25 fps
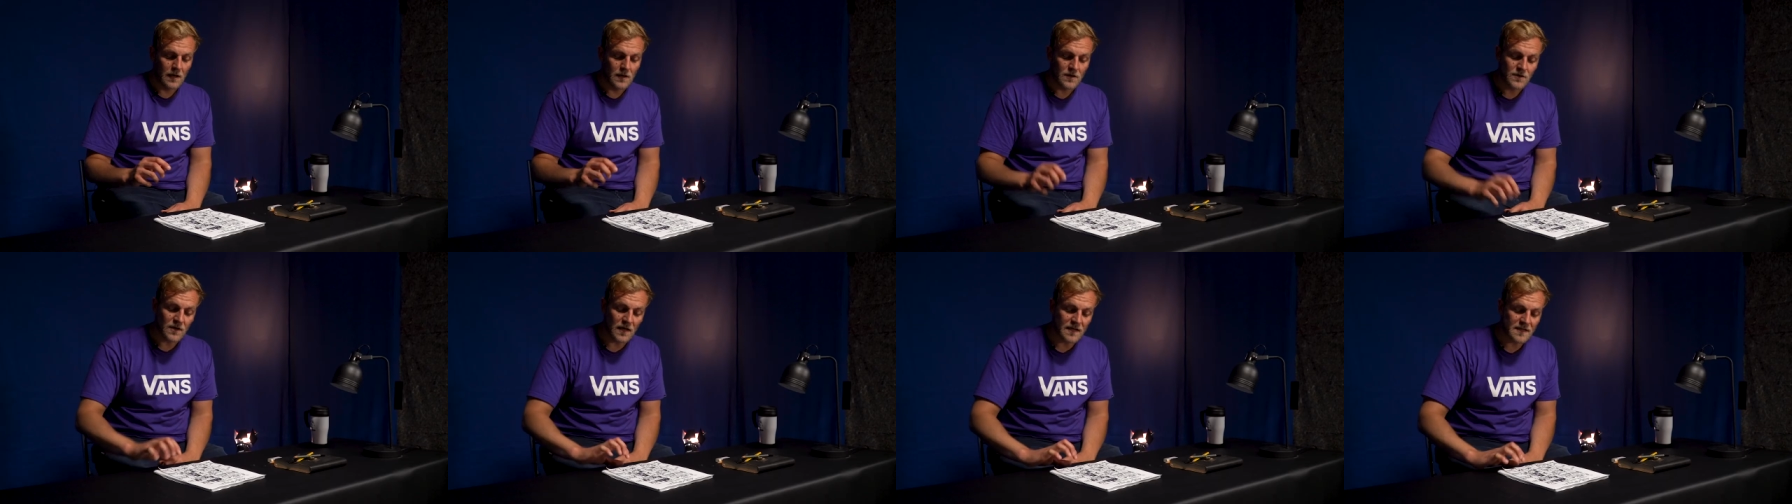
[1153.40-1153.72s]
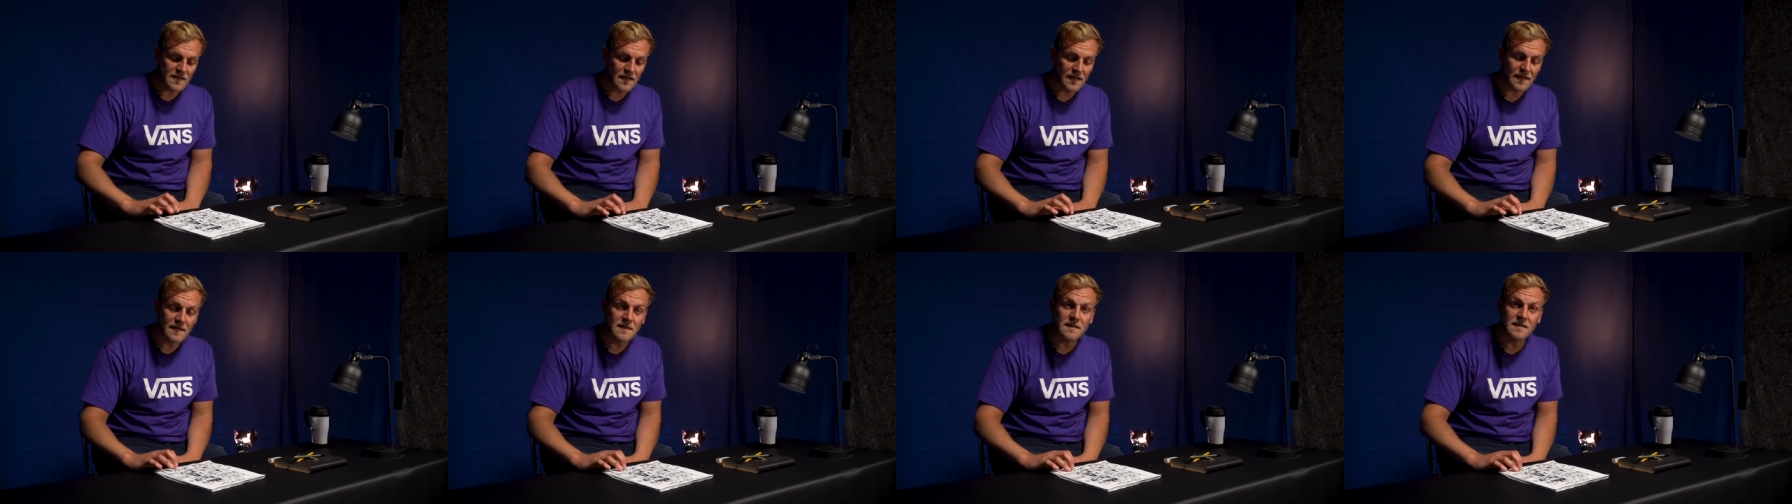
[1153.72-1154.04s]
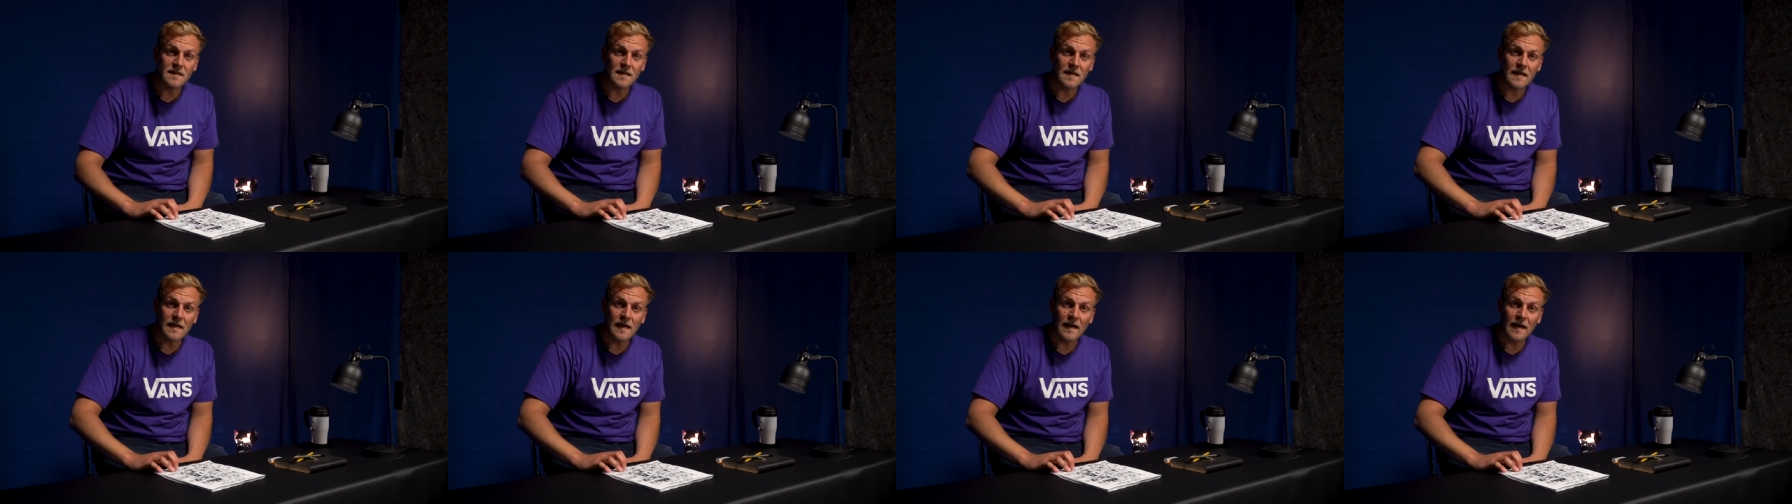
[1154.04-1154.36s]
So as you can
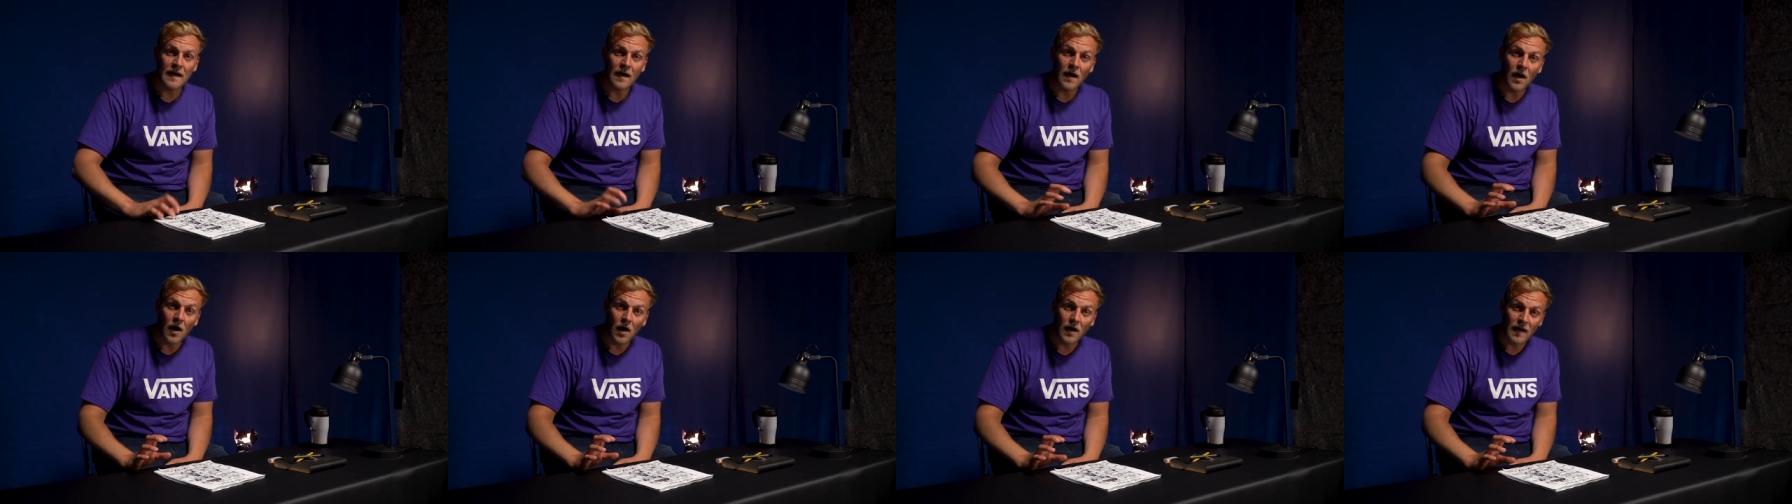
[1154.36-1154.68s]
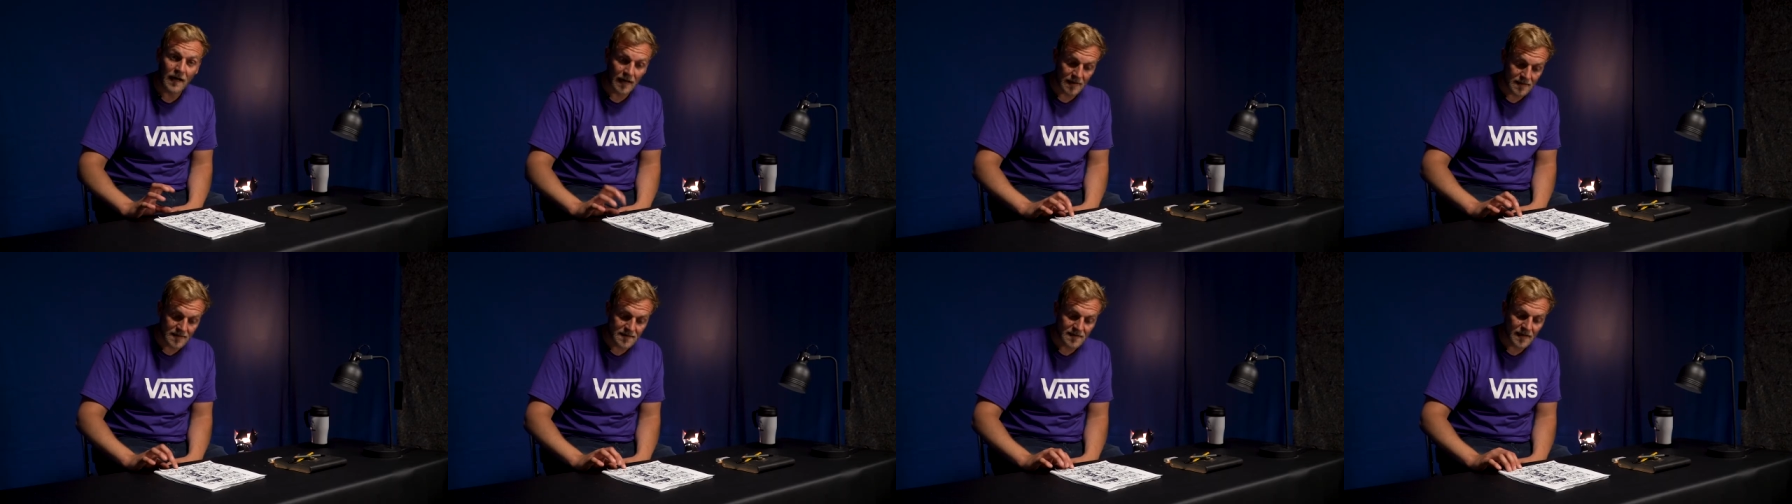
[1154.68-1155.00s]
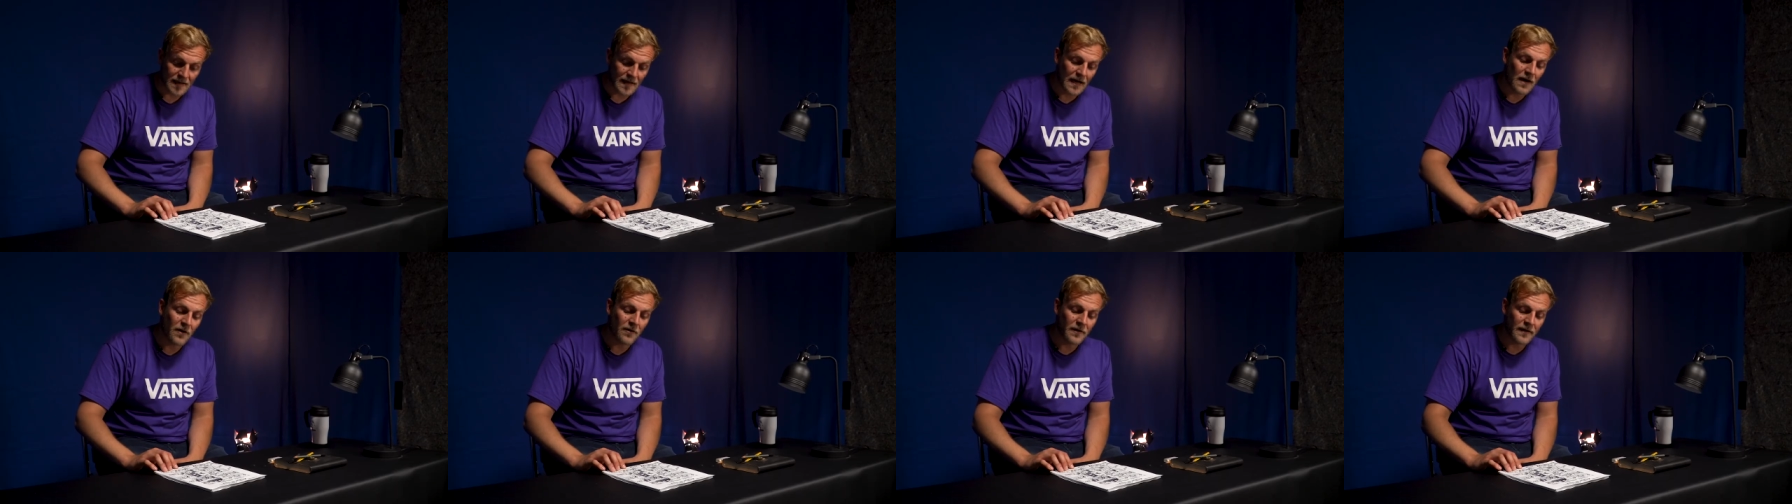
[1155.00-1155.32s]
see here, our gangster
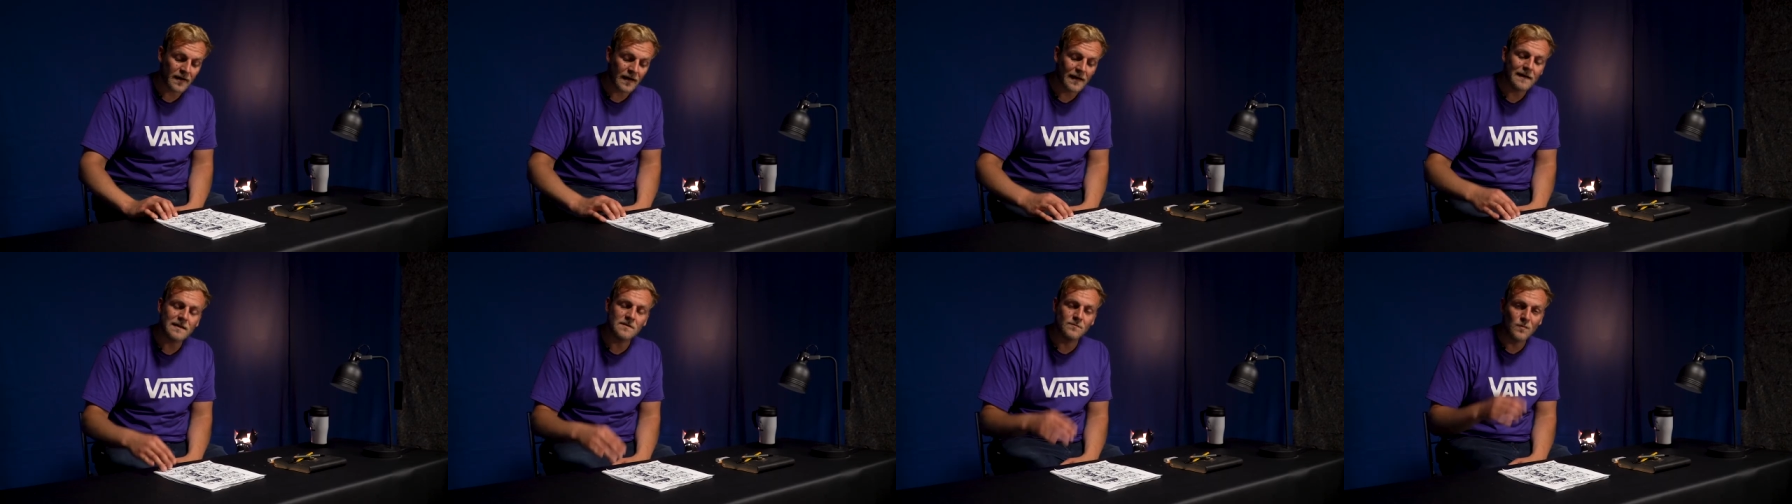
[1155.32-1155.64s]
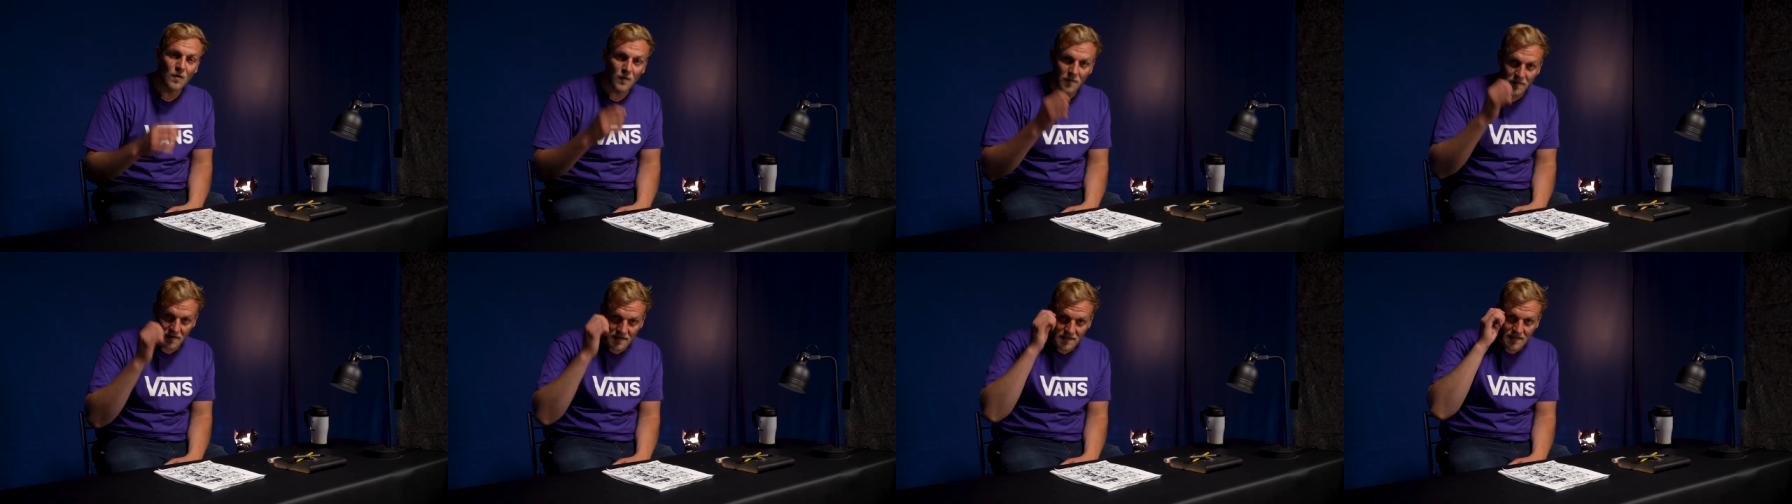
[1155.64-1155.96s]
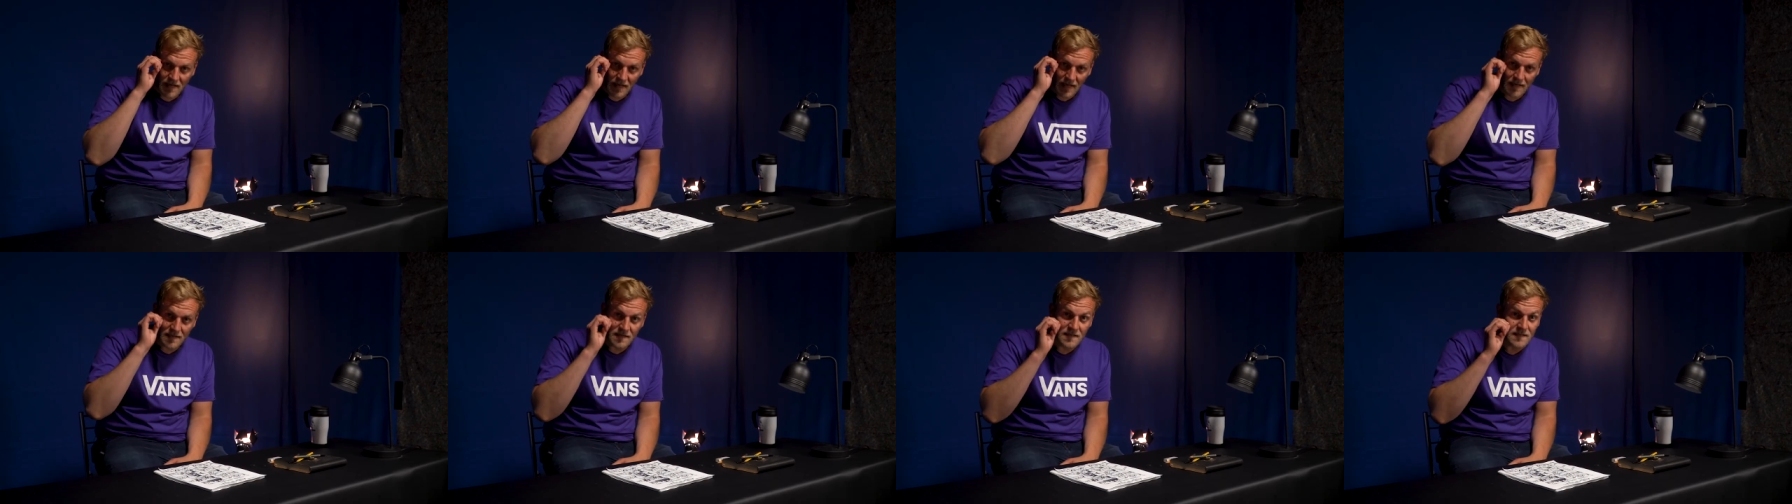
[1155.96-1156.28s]
character is moving his
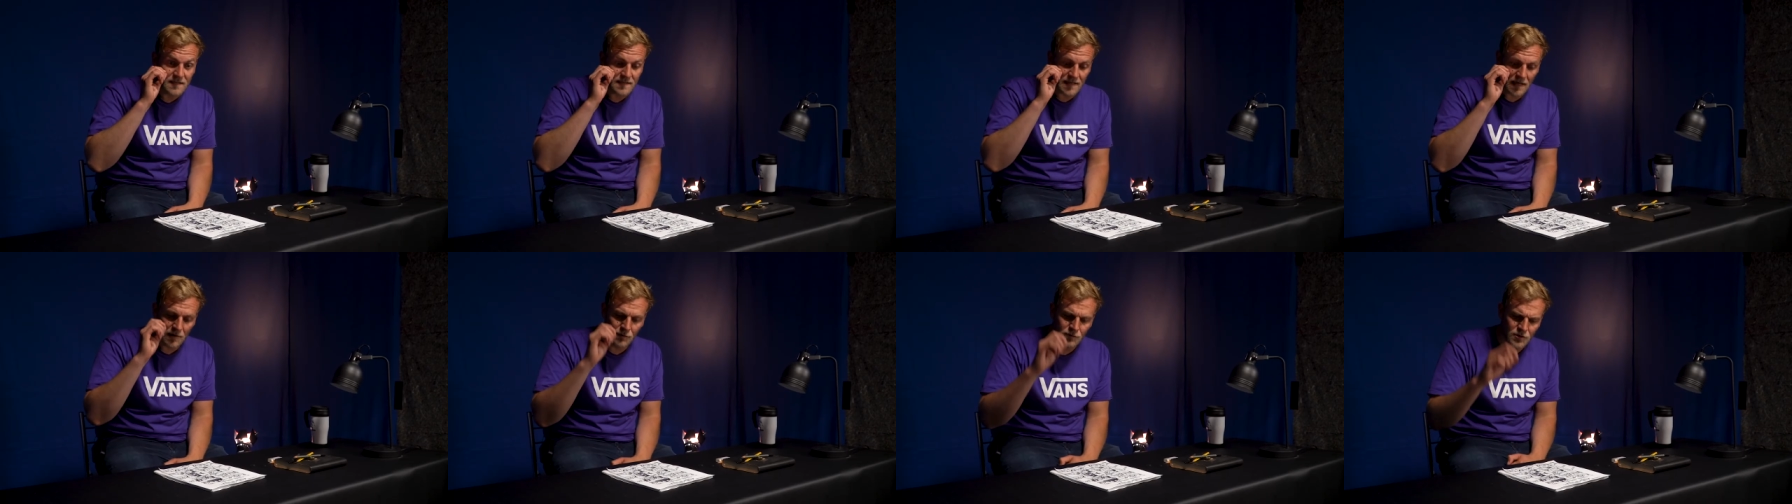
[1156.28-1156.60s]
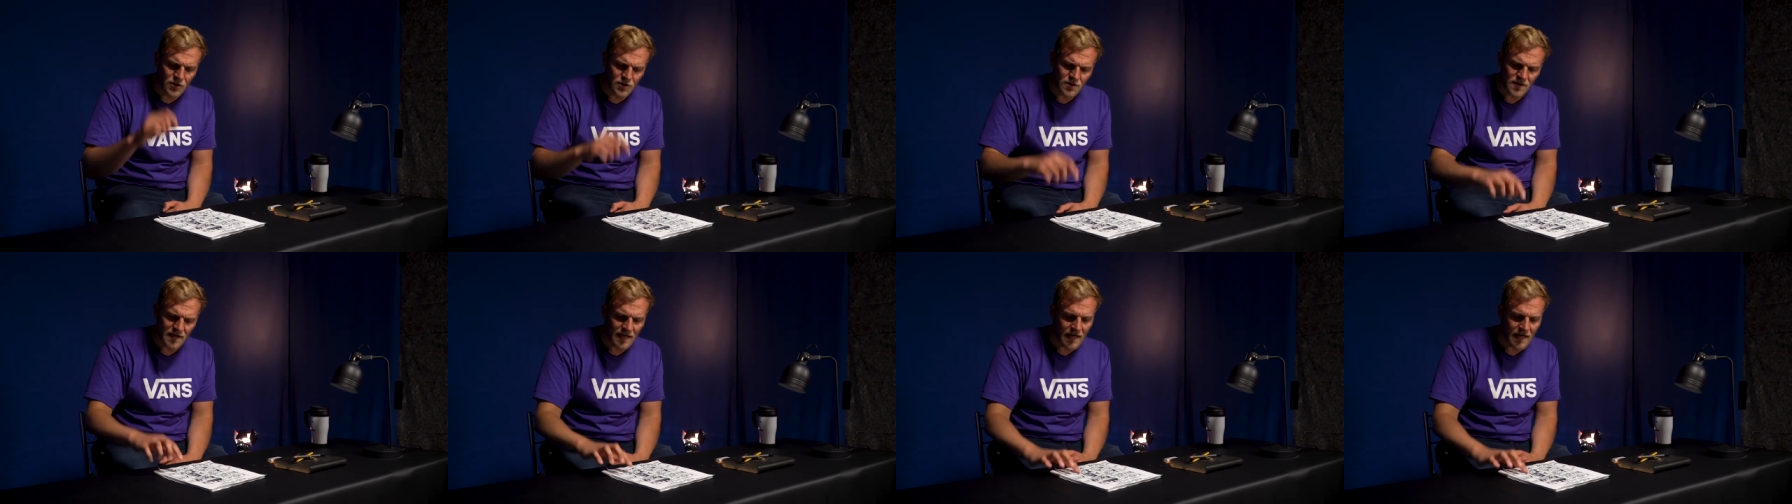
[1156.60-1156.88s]
glasses down just